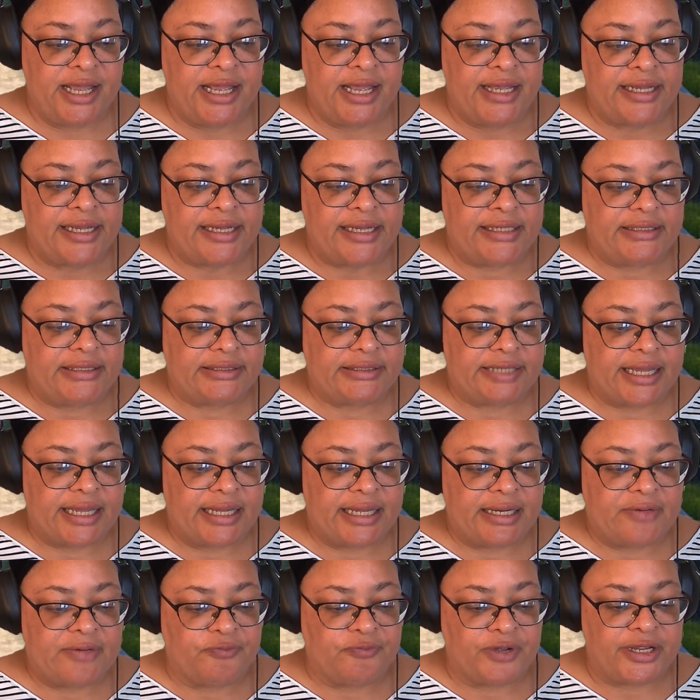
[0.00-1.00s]
He stayed
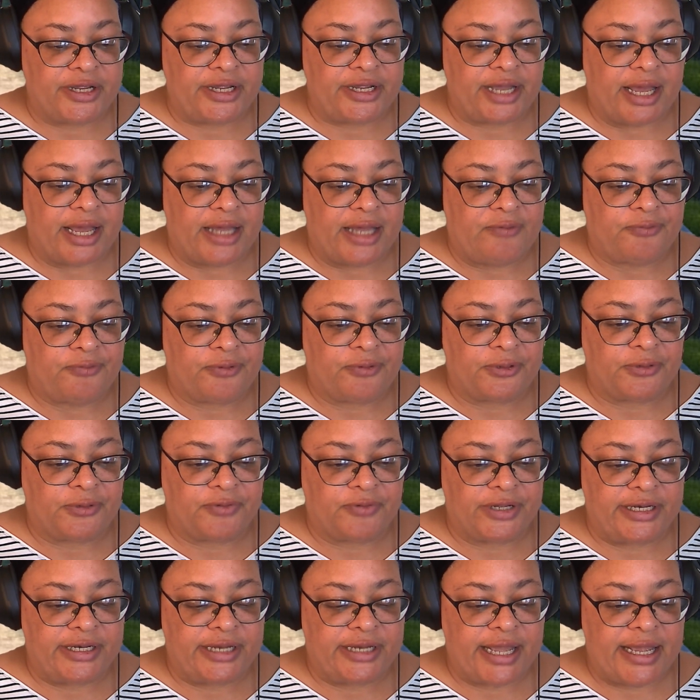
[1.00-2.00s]
in Riyadh for
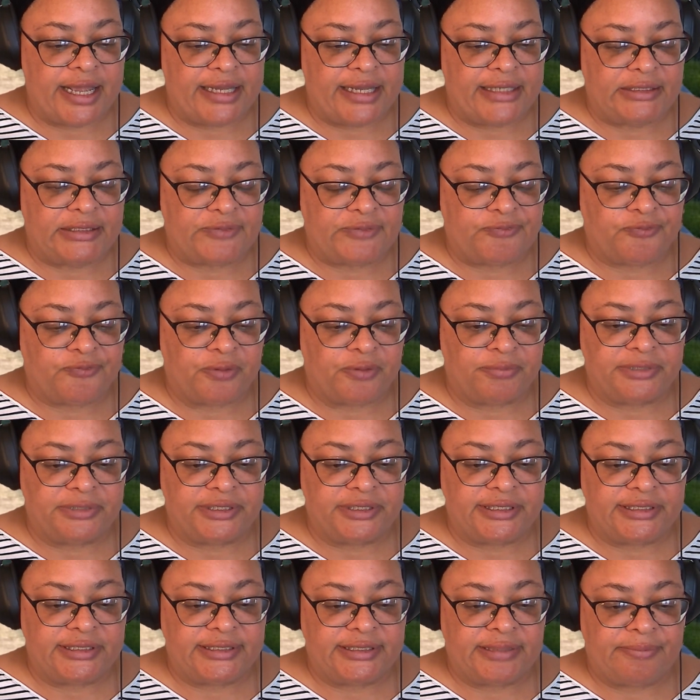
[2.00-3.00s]
3 days from
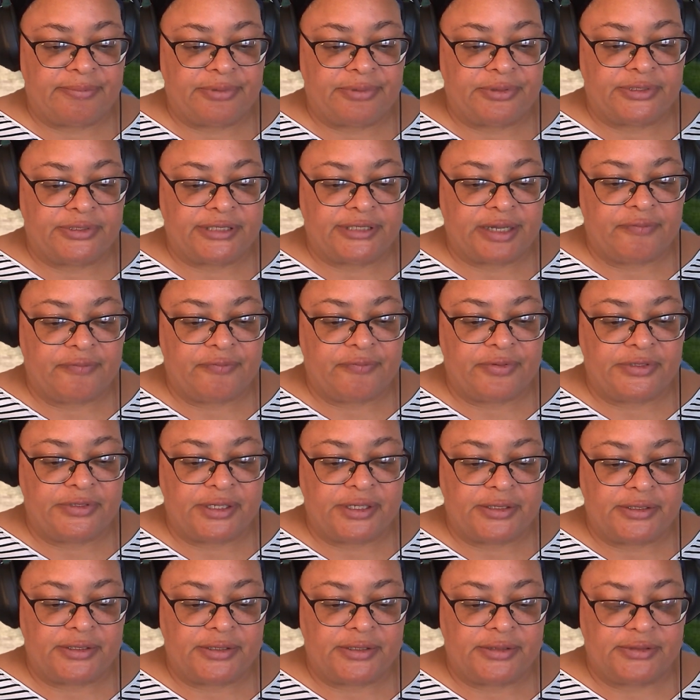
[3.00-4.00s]
December
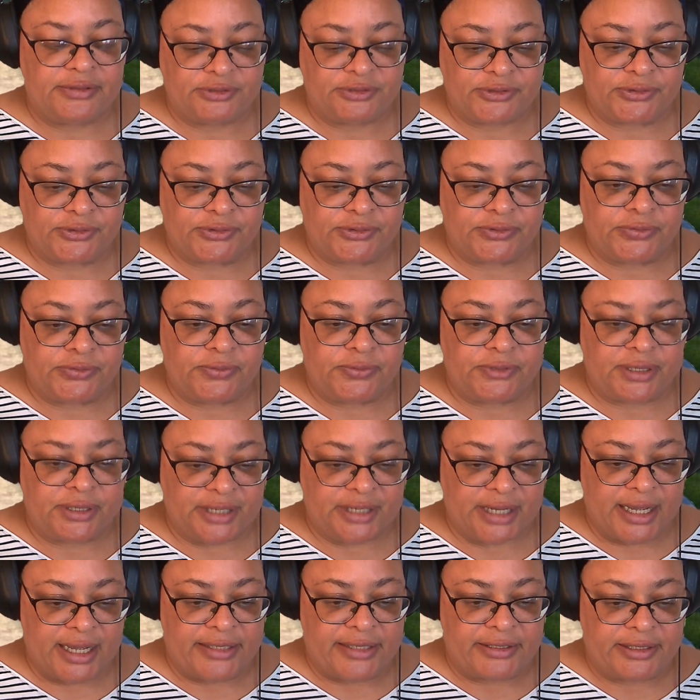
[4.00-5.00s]
7th to the
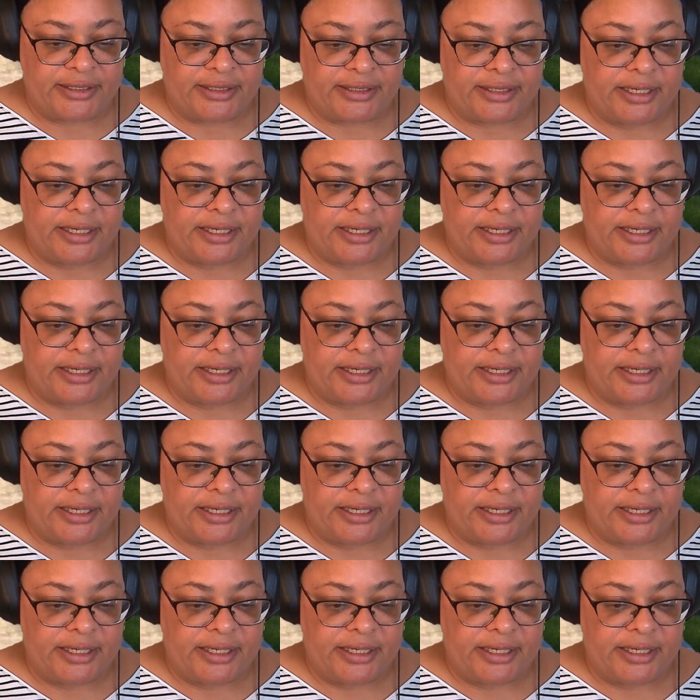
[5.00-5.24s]
9th.